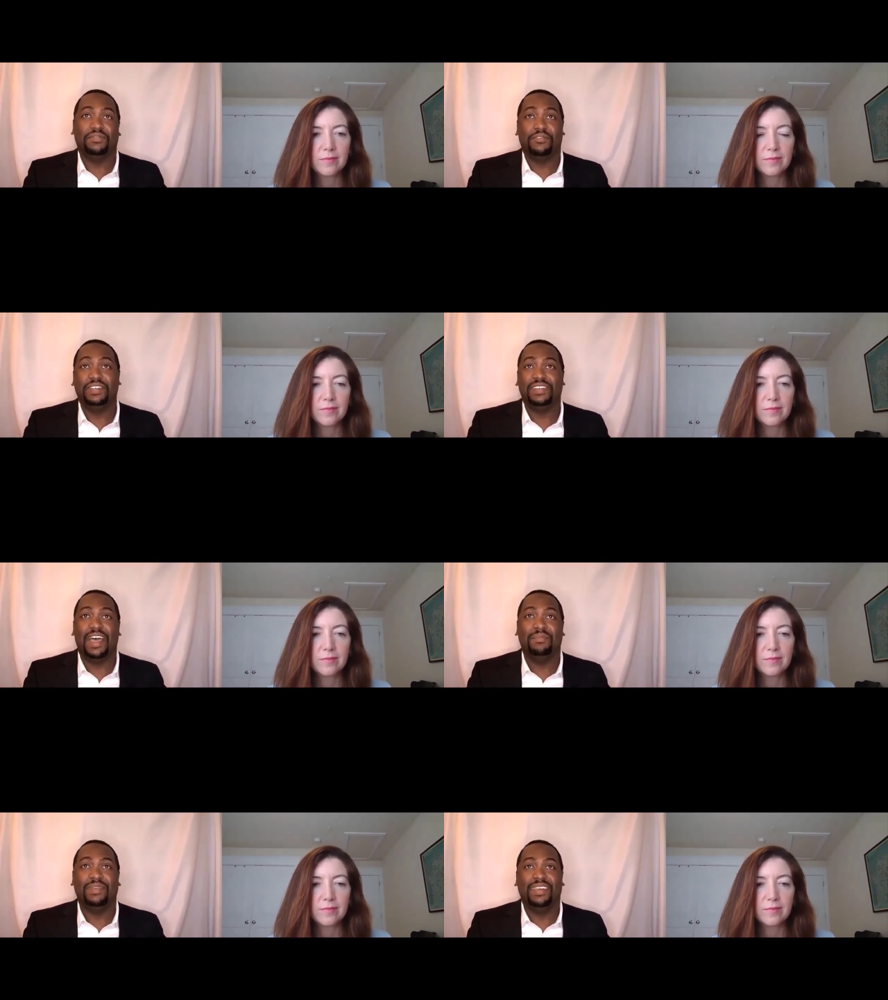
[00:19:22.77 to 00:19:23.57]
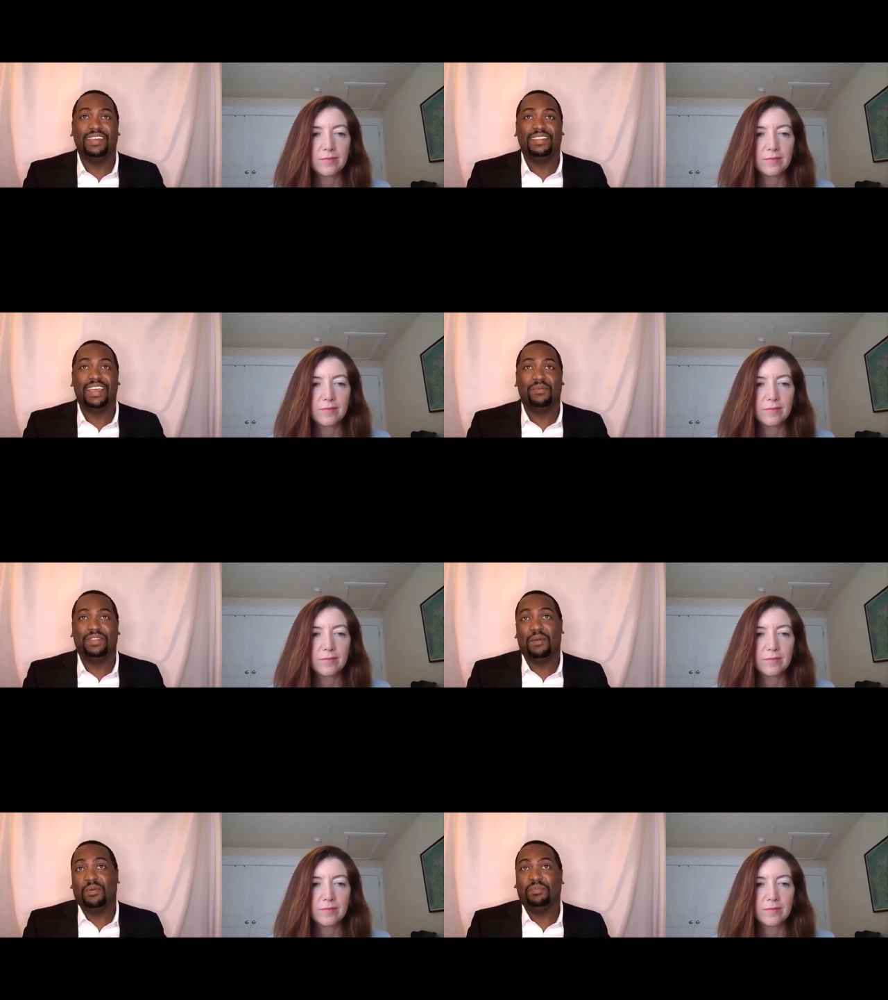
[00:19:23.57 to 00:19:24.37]
Speaker 1: of free time that
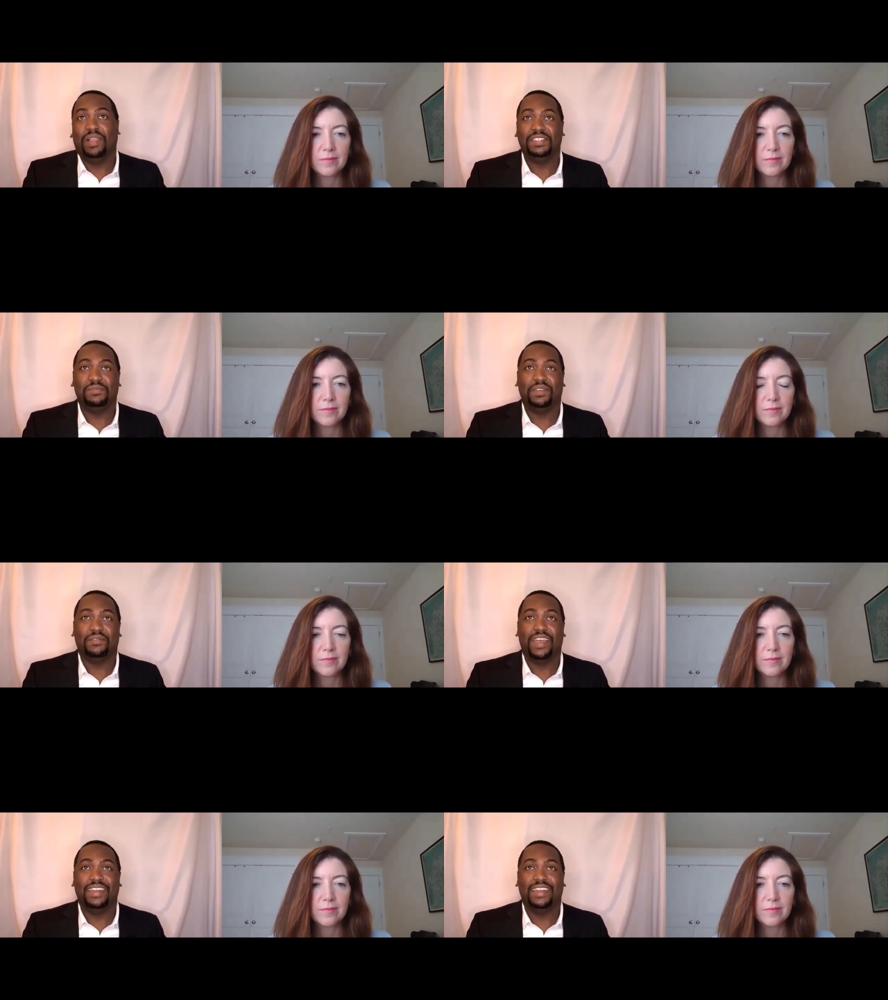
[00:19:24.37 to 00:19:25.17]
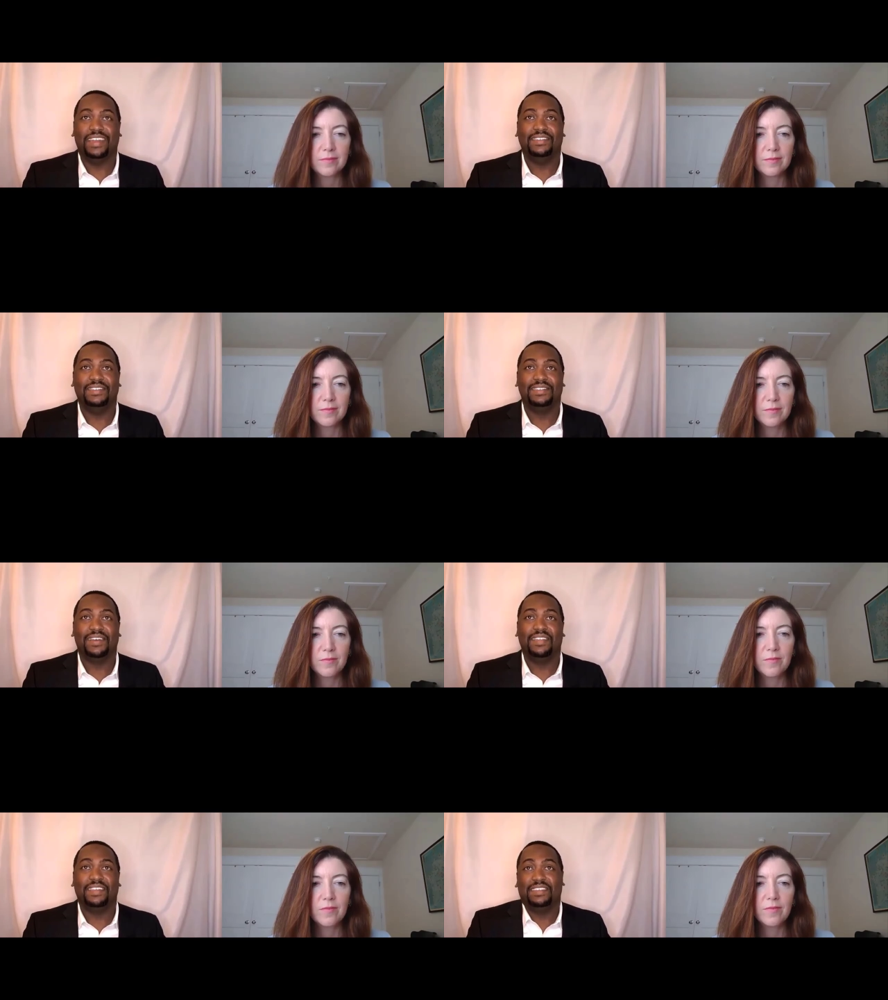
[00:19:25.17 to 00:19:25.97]
we're, that we're blessed with right now.
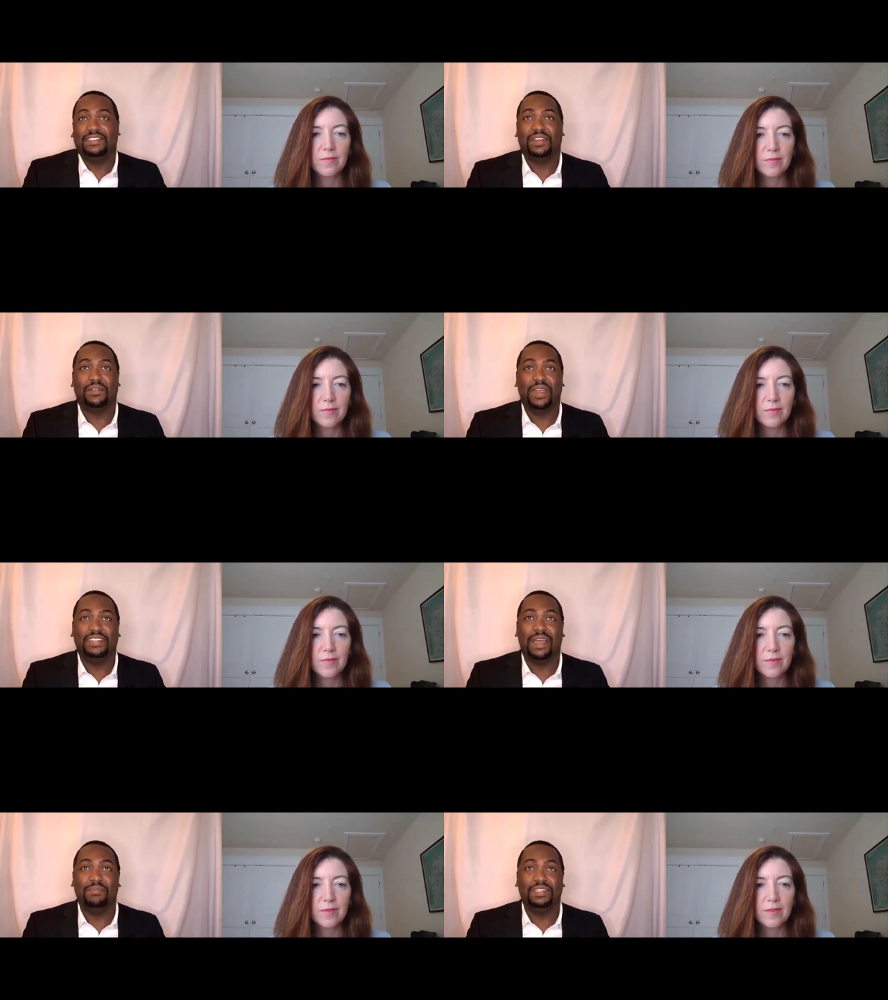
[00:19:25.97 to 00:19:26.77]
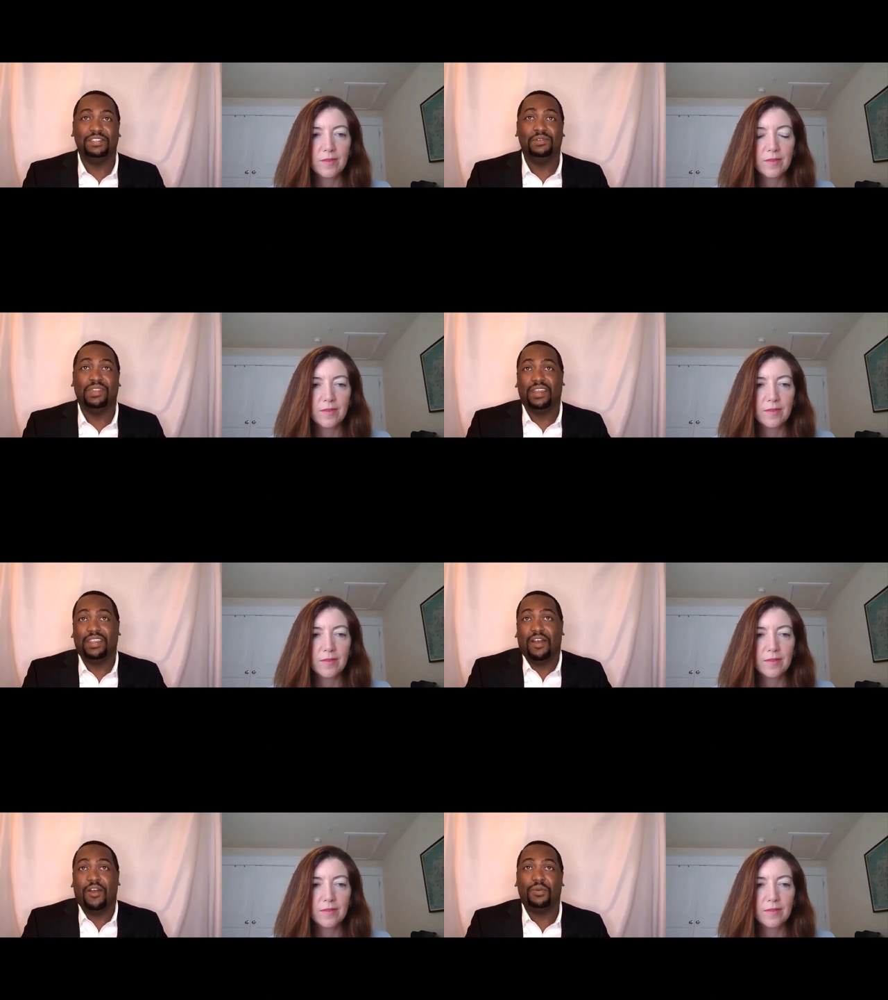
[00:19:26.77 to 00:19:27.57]
So I think this is a great time to do a lot of
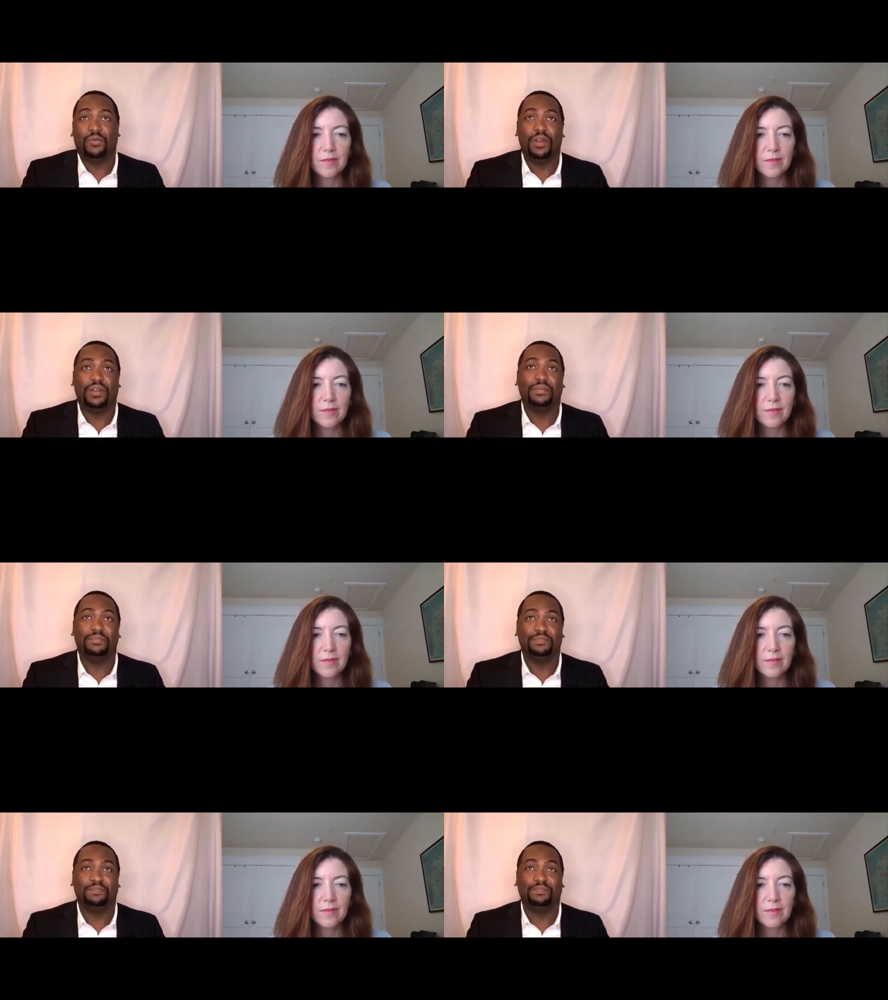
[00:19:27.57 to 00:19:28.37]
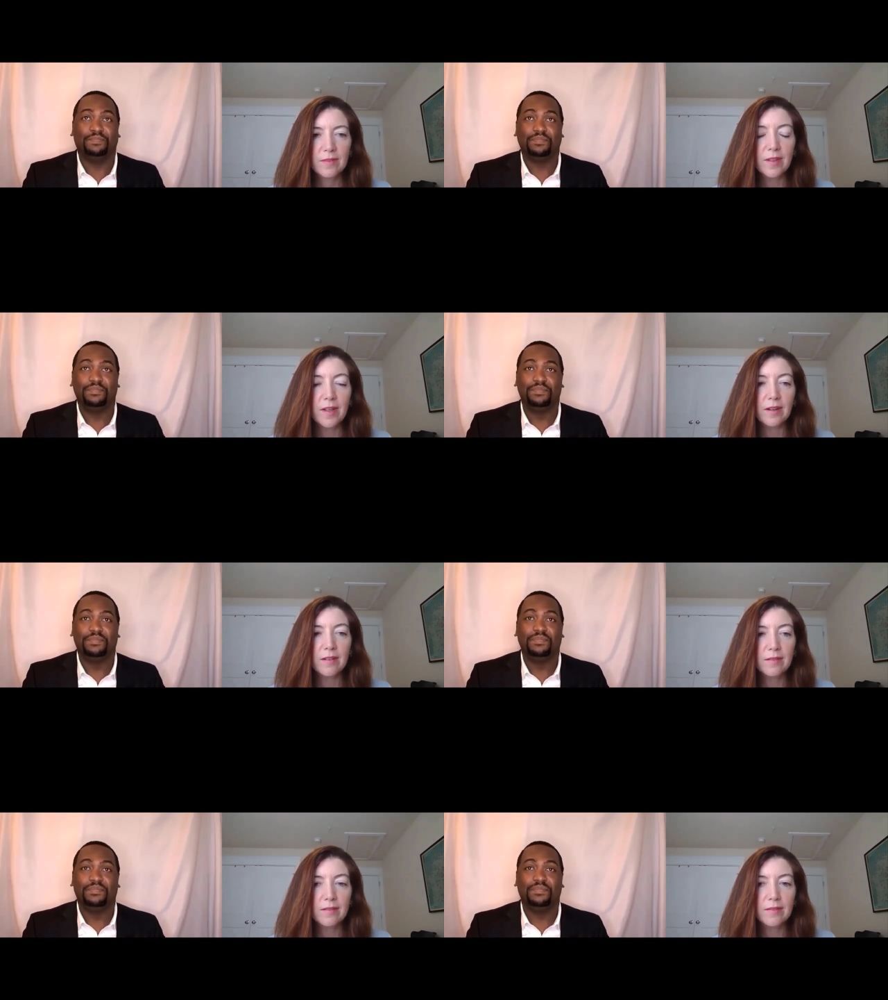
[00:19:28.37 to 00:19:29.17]
that hard work.
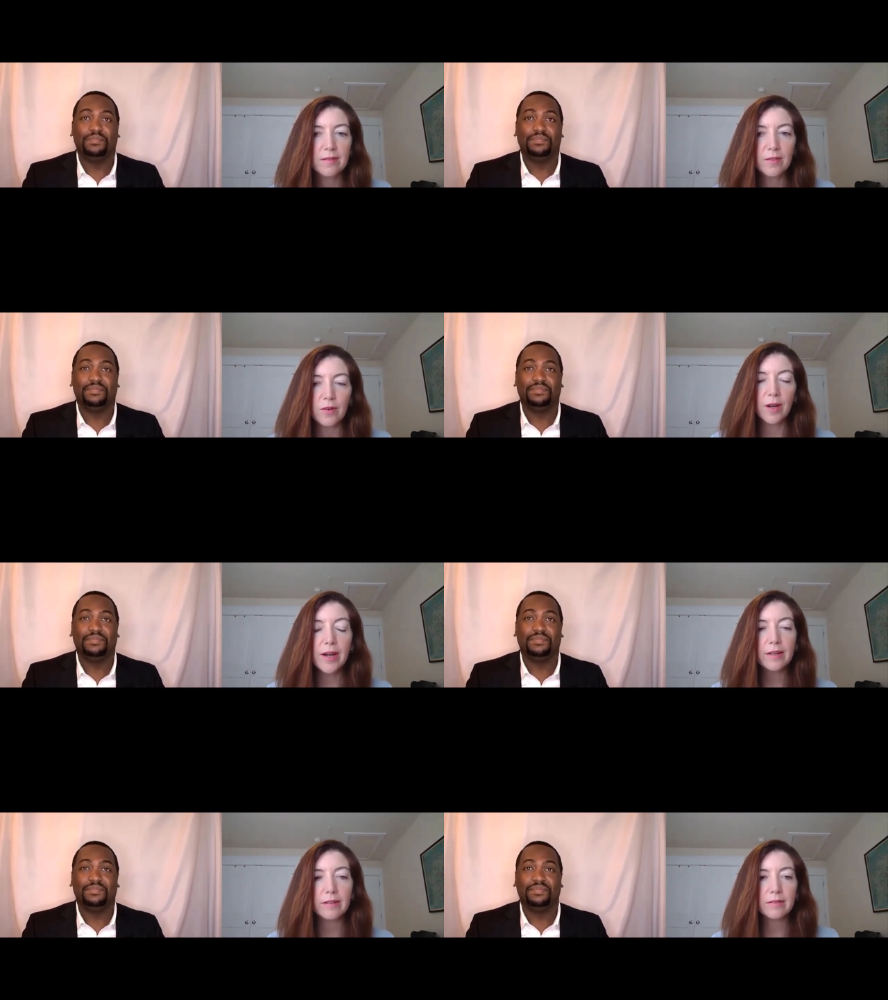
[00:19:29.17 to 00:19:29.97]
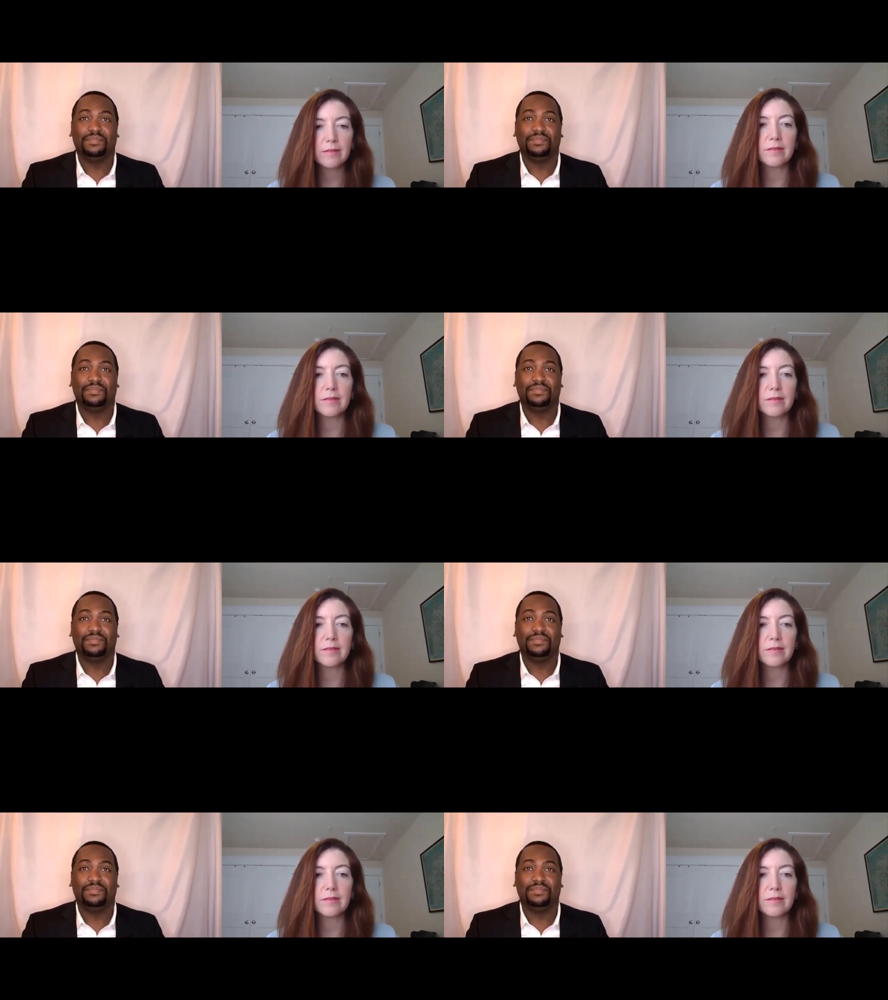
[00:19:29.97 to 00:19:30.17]
Speaker 2: Yeah. Great.